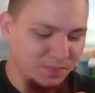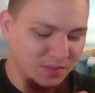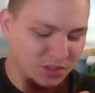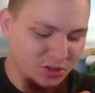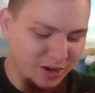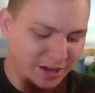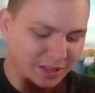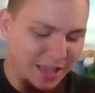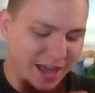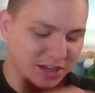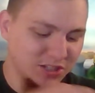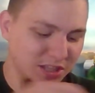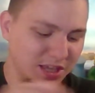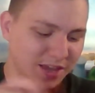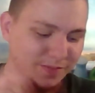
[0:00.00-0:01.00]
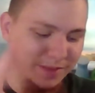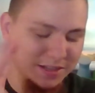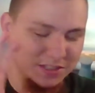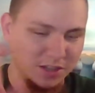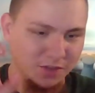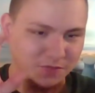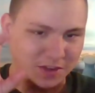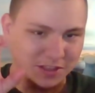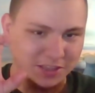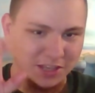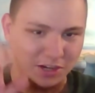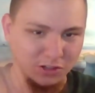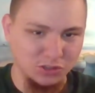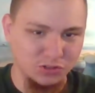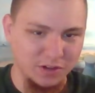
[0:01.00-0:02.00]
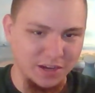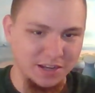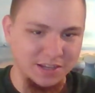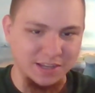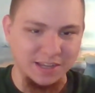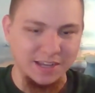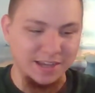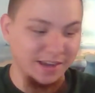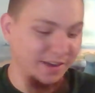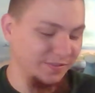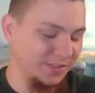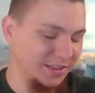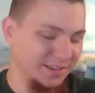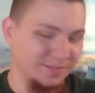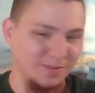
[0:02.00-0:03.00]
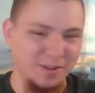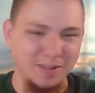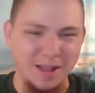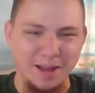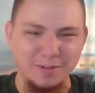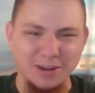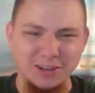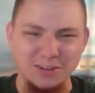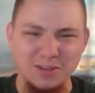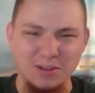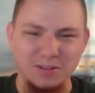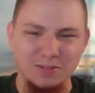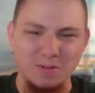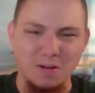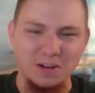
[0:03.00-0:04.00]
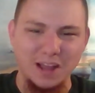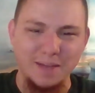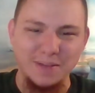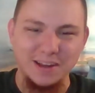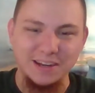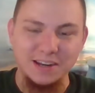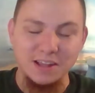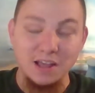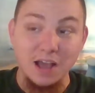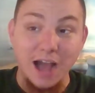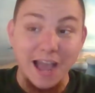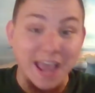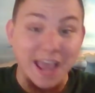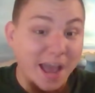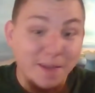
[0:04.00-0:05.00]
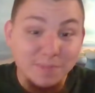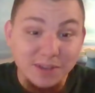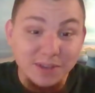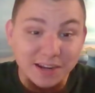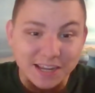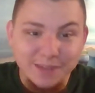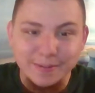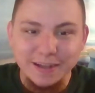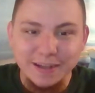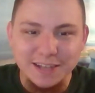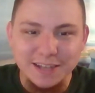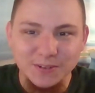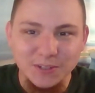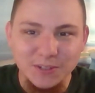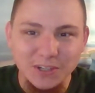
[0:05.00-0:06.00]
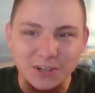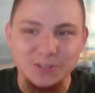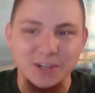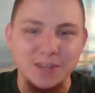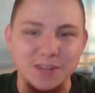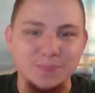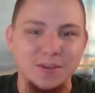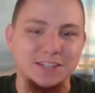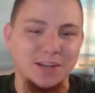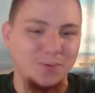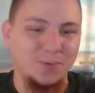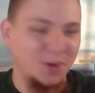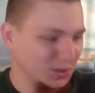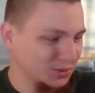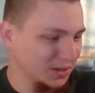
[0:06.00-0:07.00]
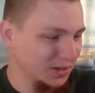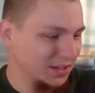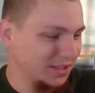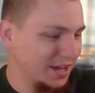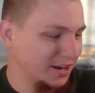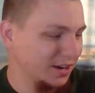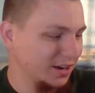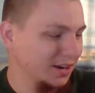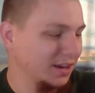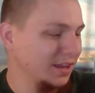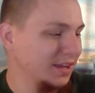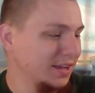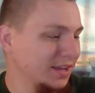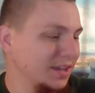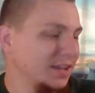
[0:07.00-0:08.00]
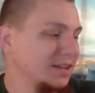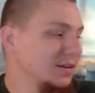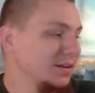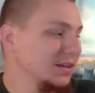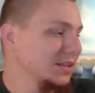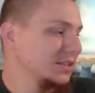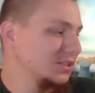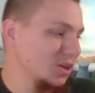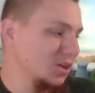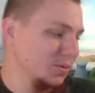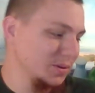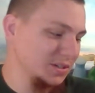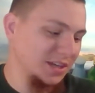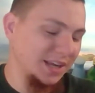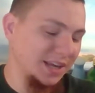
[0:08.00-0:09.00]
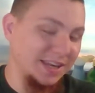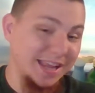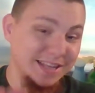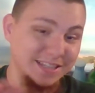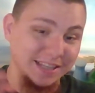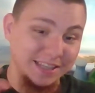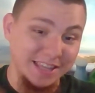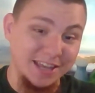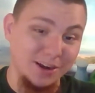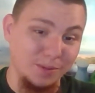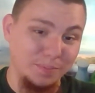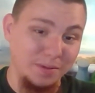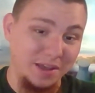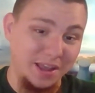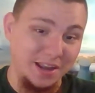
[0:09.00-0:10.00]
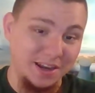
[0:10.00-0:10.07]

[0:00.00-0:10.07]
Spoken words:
Trying to actually give myself a little drink of the... Well, I'm not doing... I mean, I am going to give myself a little drink because I want to drink later. So we're just going to taste a little bit.